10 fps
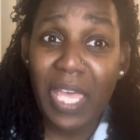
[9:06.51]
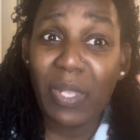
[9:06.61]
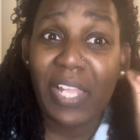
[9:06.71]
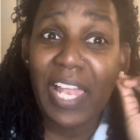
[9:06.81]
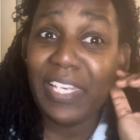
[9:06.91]

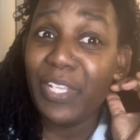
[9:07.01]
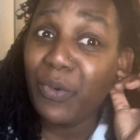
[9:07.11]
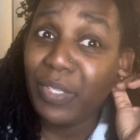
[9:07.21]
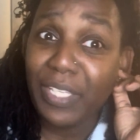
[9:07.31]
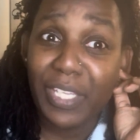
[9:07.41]
I
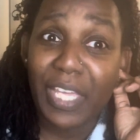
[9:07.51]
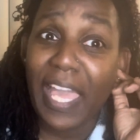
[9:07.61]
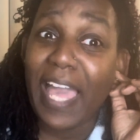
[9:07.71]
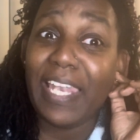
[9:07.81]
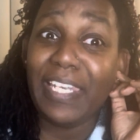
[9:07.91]
literally,
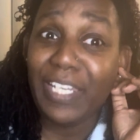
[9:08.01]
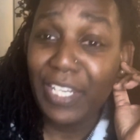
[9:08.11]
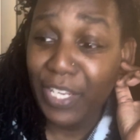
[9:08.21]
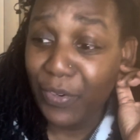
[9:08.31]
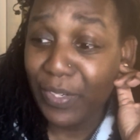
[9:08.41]

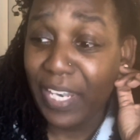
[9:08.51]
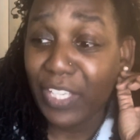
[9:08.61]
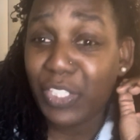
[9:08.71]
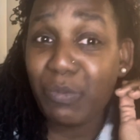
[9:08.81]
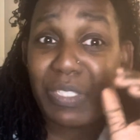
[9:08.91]

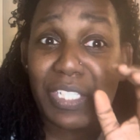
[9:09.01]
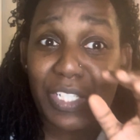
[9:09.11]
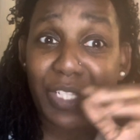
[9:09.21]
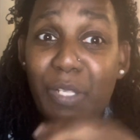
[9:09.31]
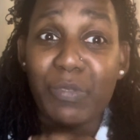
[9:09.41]
like, she was
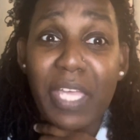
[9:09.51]
this close.